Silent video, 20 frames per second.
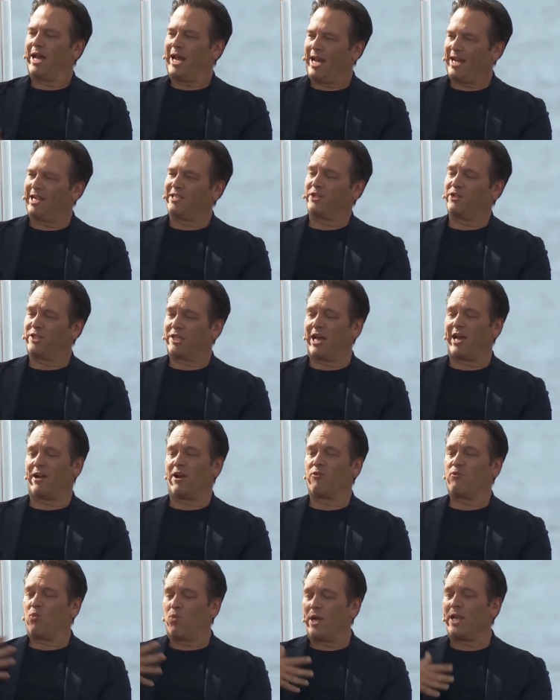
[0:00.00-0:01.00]
And as you said,
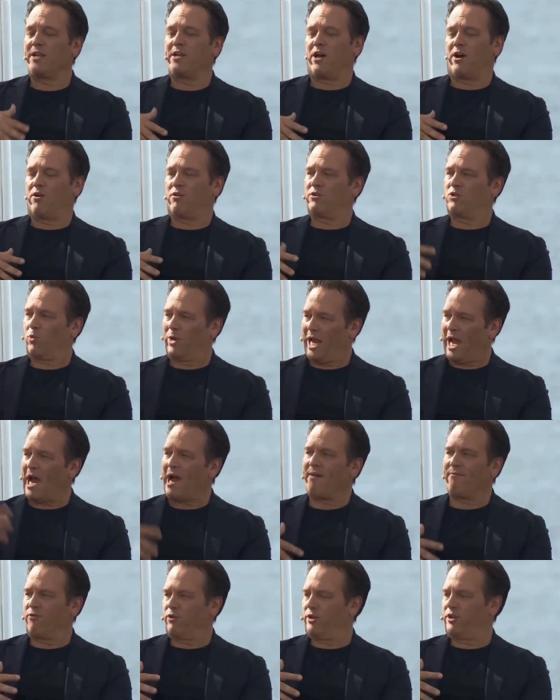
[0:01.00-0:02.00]
on Windows, we
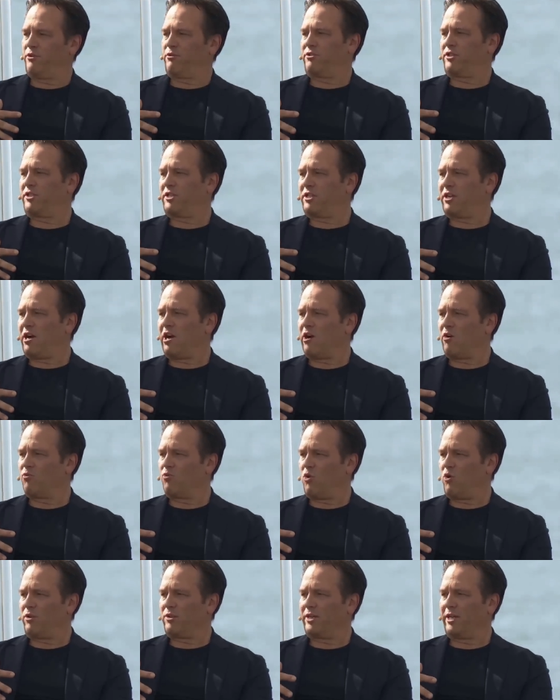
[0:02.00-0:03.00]
have reduced our
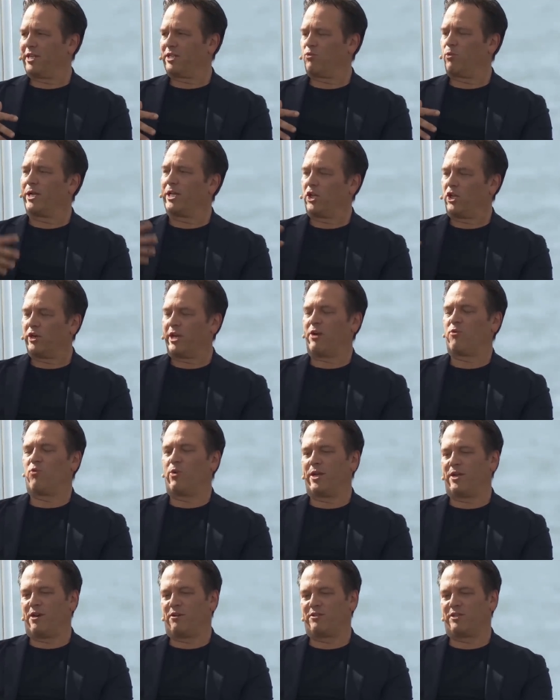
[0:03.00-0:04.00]
royalty because we look at
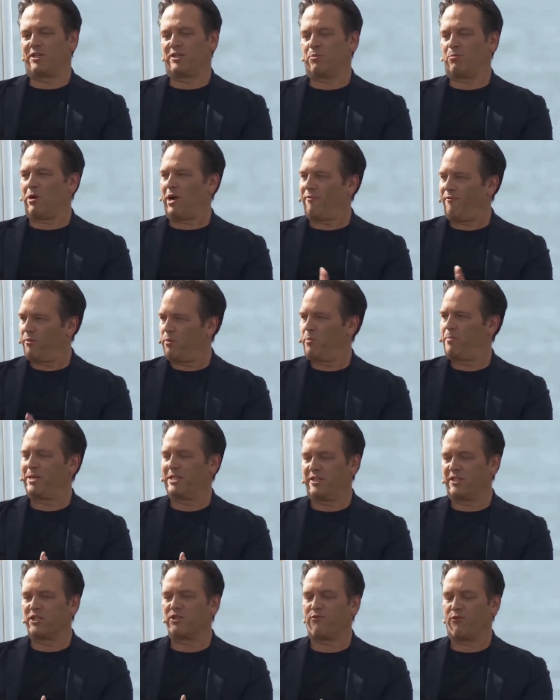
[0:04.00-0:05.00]
Windows as a profitable
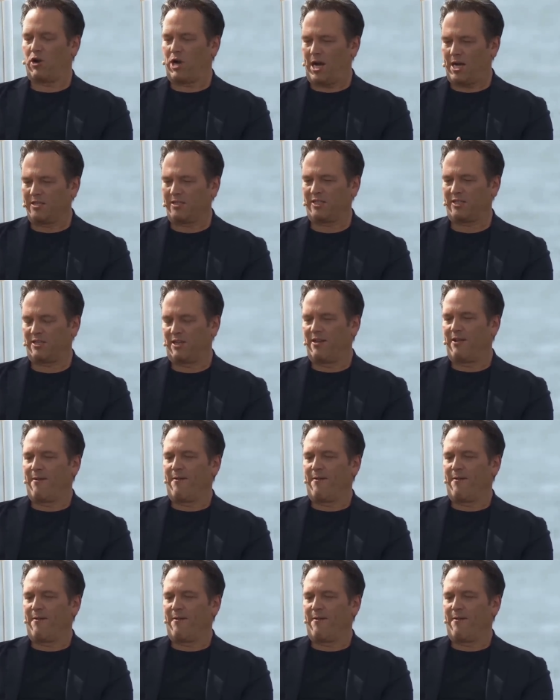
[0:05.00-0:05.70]
business for us,